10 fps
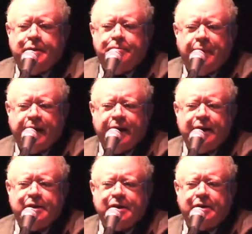
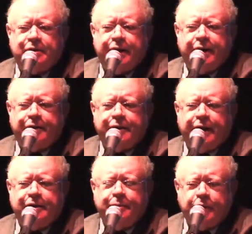may declare
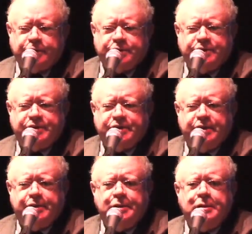an
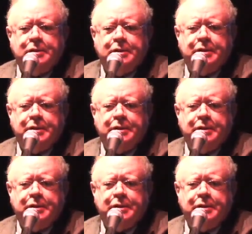emergency